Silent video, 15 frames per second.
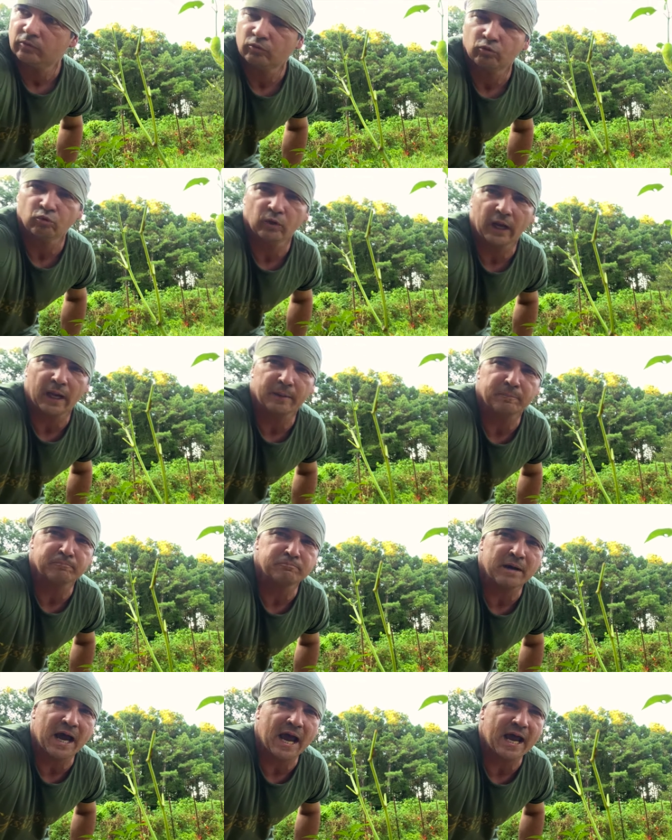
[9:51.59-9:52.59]
Right
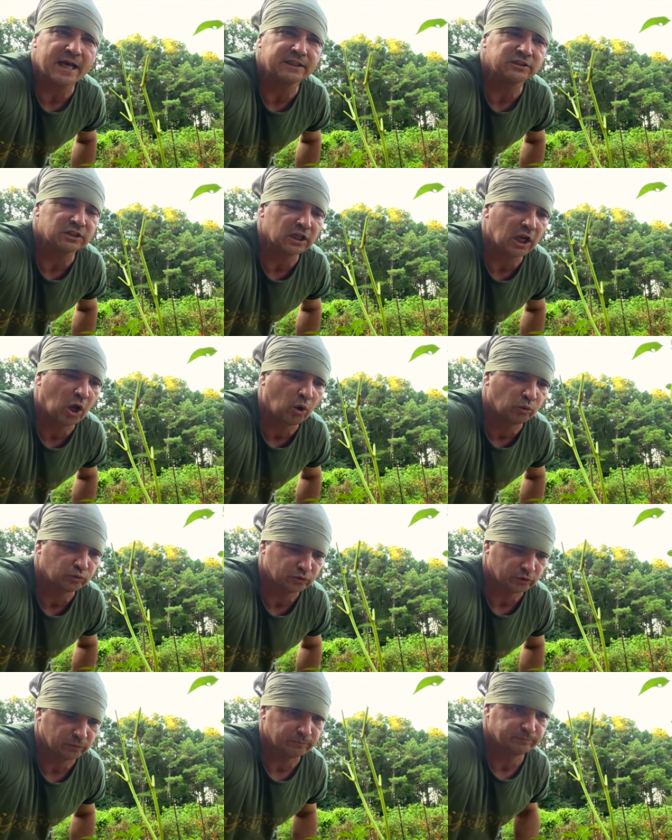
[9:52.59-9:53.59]
by his
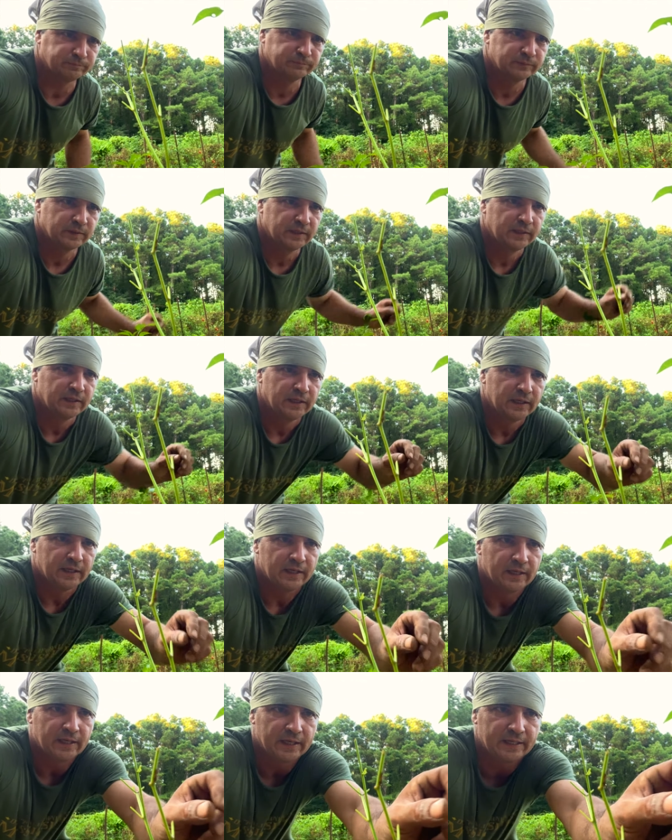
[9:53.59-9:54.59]
lonesome.
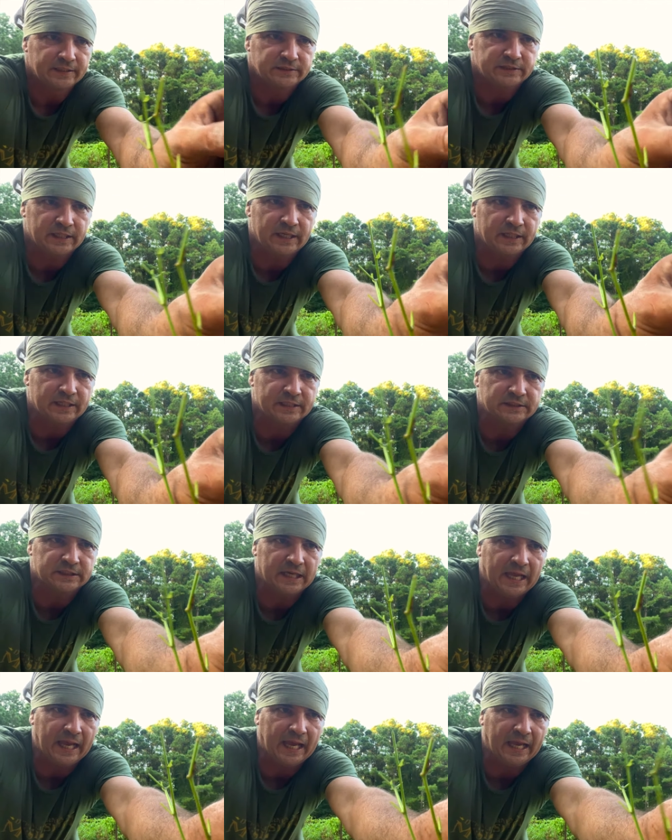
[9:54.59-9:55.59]
He's eating his
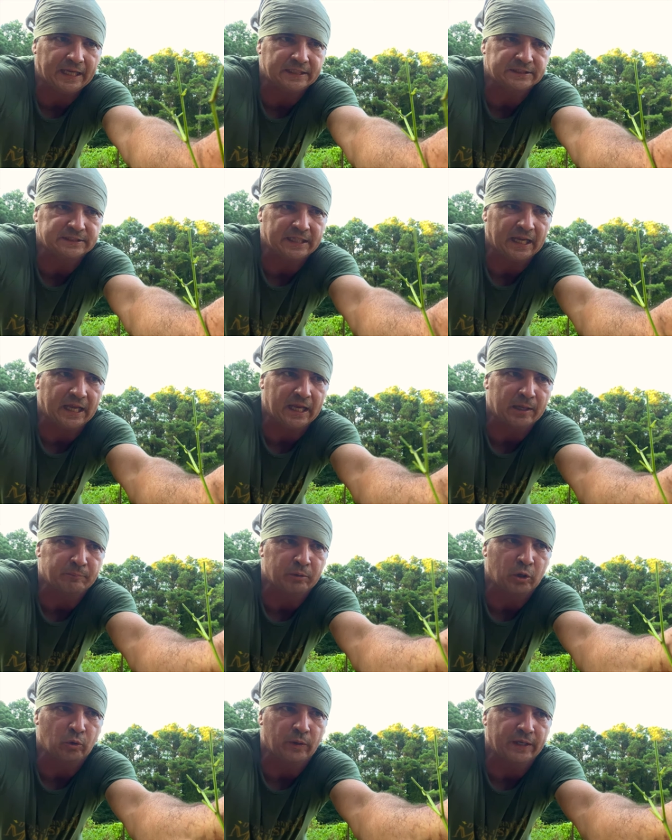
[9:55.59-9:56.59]
last time.
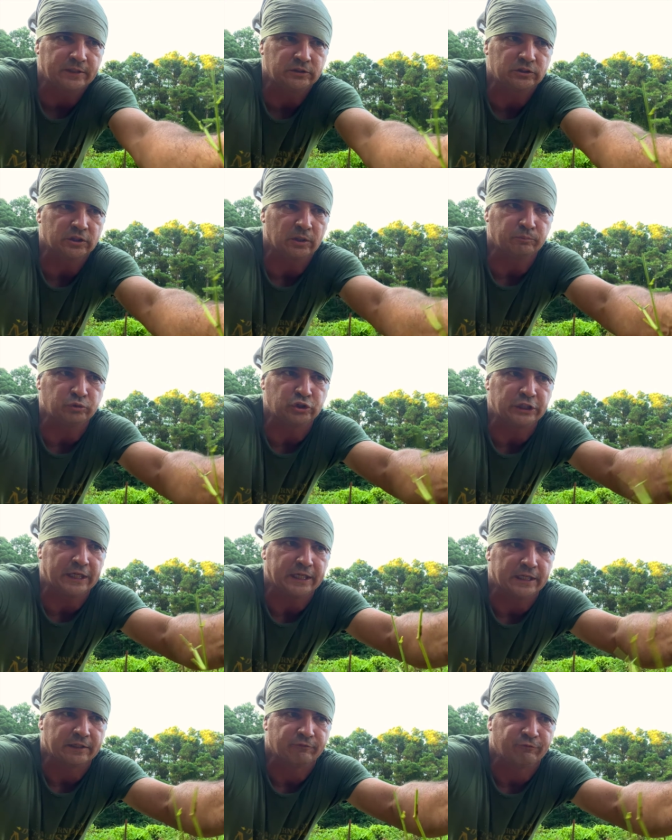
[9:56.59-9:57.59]
Oh, ate some
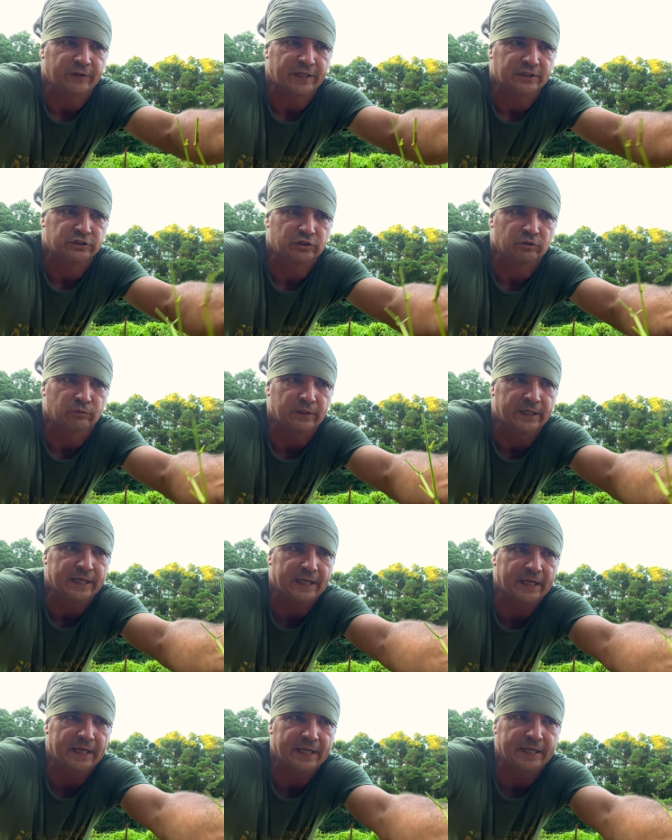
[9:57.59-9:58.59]
chicken fixing to
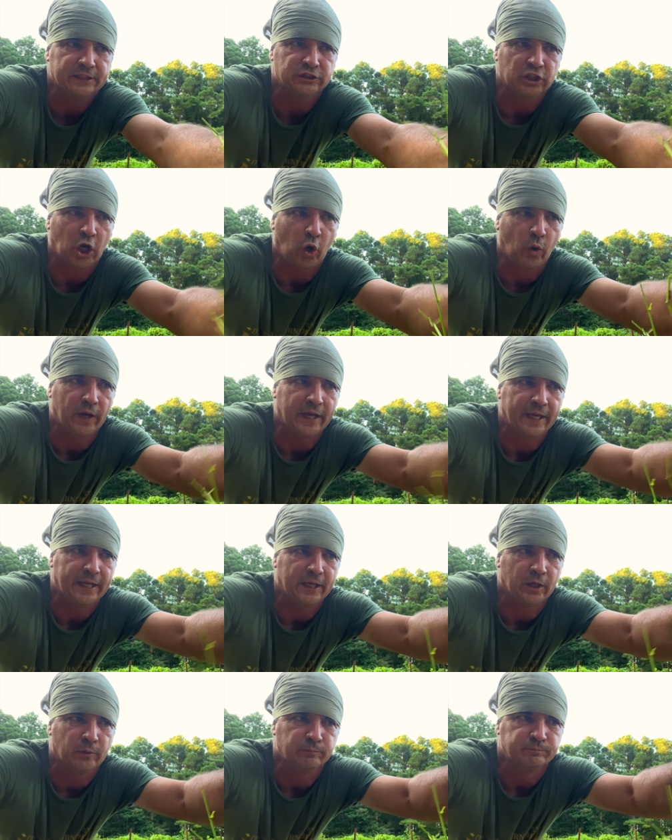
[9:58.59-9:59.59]
really enjoy
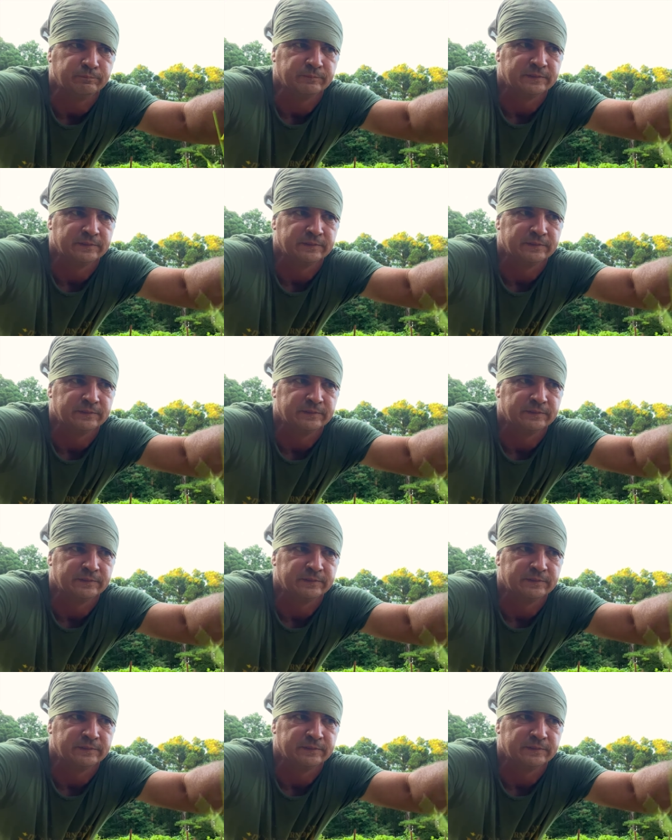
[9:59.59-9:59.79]
him.